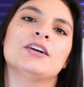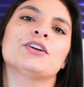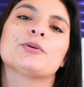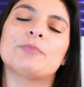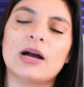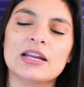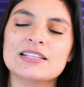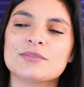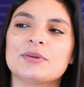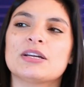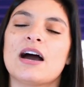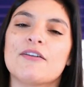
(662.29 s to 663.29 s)
your body isn't
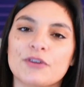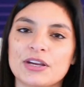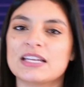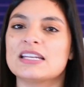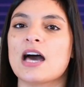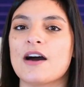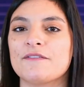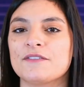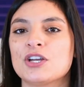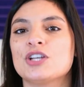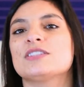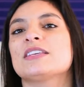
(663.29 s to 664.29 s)
recovering
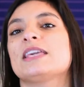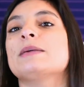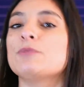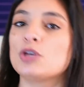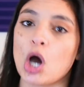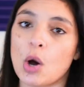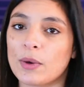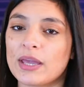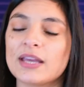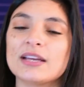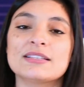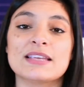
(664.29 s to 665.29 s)
enough to keep
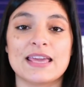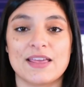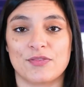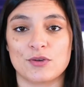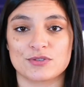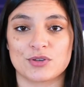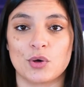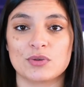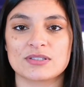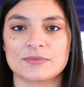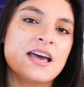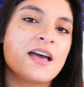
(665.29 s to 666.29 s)
going to hit those
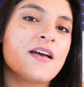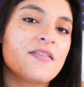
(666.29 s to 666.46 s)
goals.